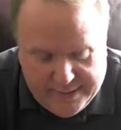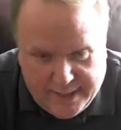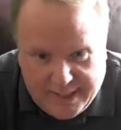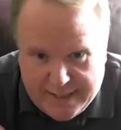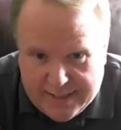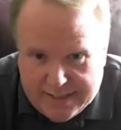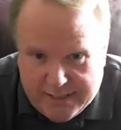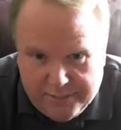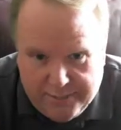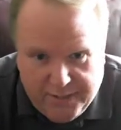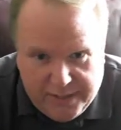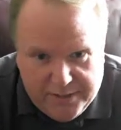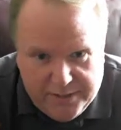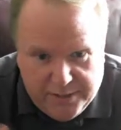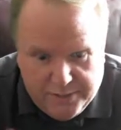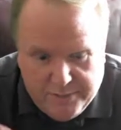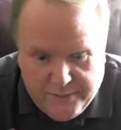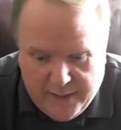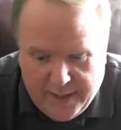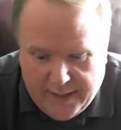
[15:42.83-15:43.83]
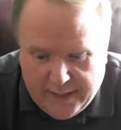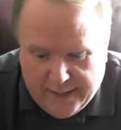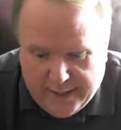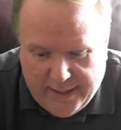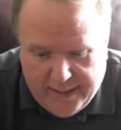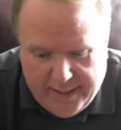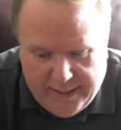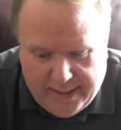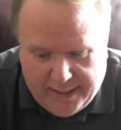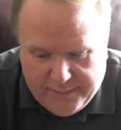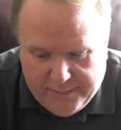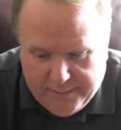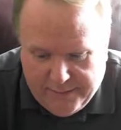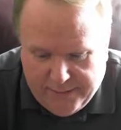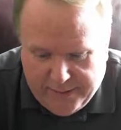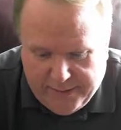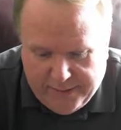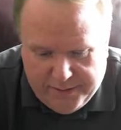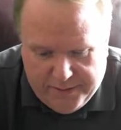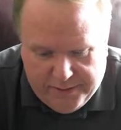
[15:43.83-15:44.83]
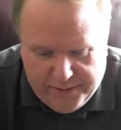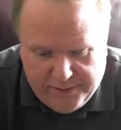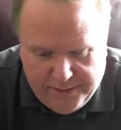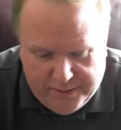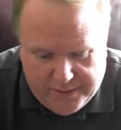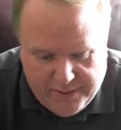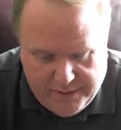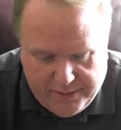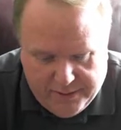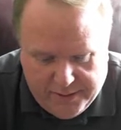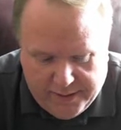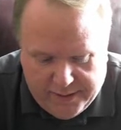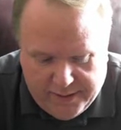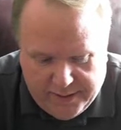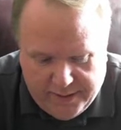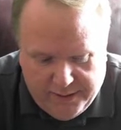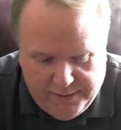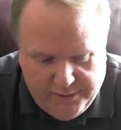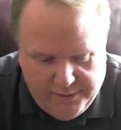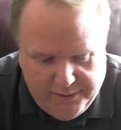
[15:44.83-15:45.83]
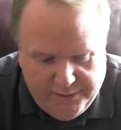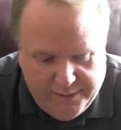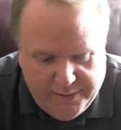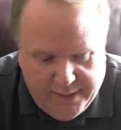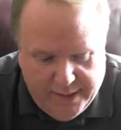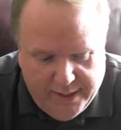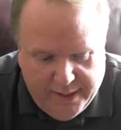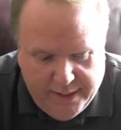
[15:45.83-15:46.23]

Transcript: Nice to meet you, Bradley. I really enjoyed talking to you.